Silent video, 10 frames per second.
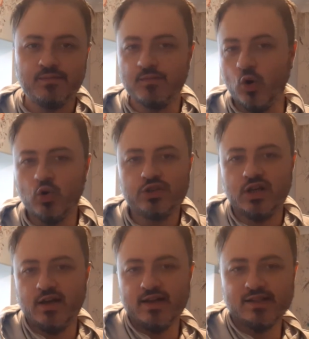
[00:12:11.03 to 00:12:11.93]

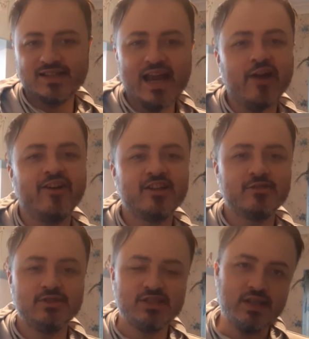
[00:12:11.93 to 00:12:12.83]
alter its
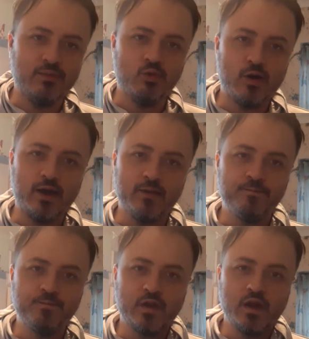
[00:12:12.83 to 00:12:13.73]
character in some way,
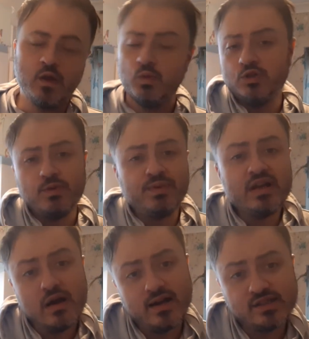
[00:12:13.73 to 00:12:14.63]
which would be
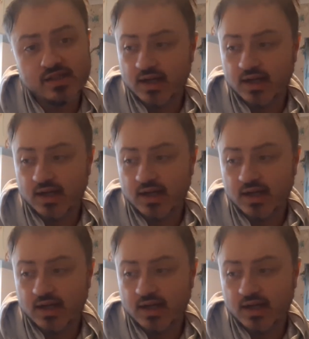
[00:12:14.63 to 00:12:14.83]
nice.